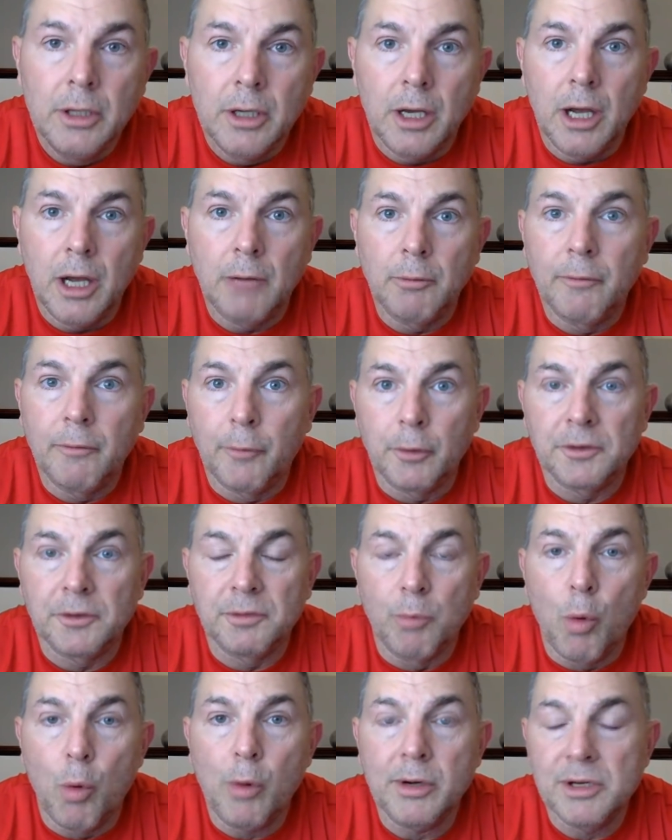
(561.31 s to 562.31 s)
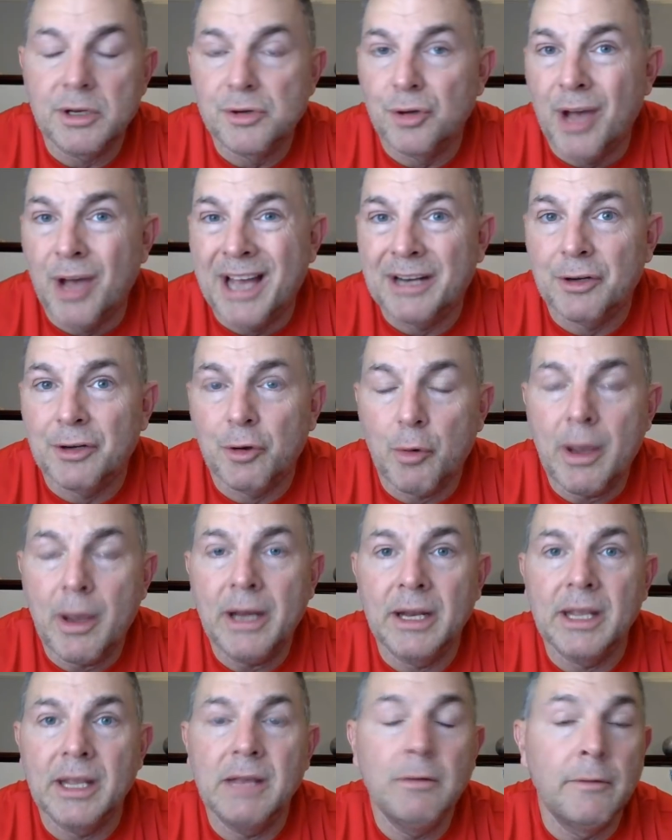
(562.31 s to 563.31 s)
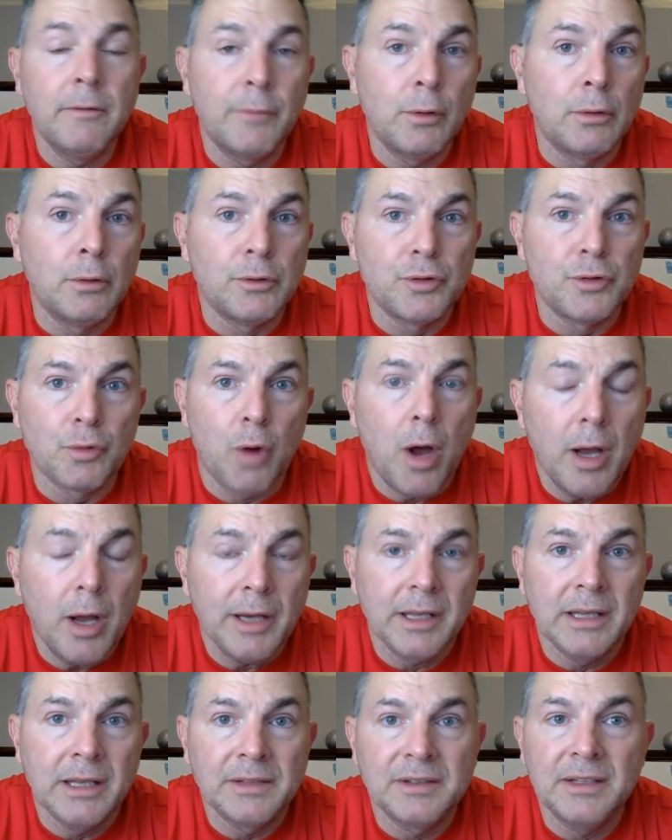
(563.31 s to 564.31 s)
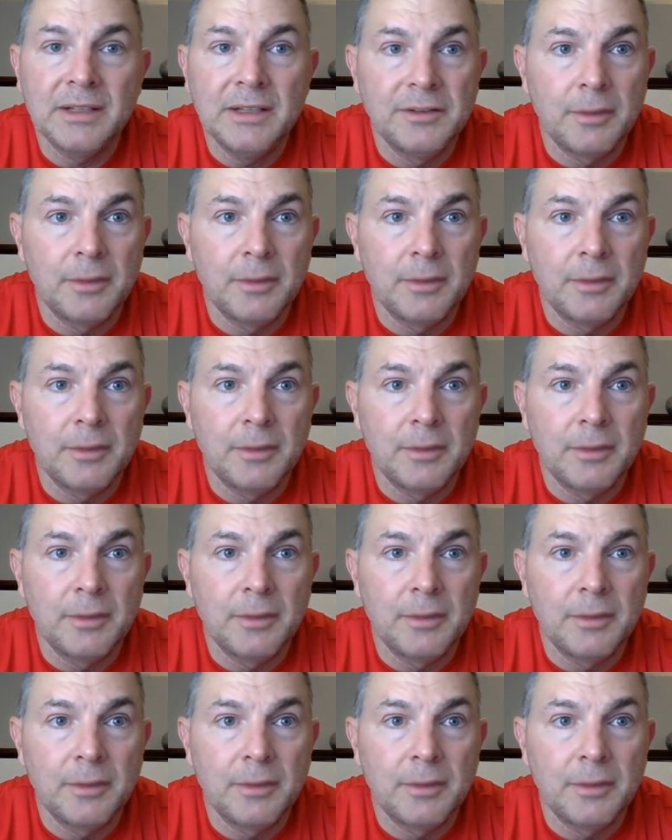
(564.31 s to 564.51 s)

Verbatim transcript: Uh, reverse mortgage line of credit, even if you don't draw against it,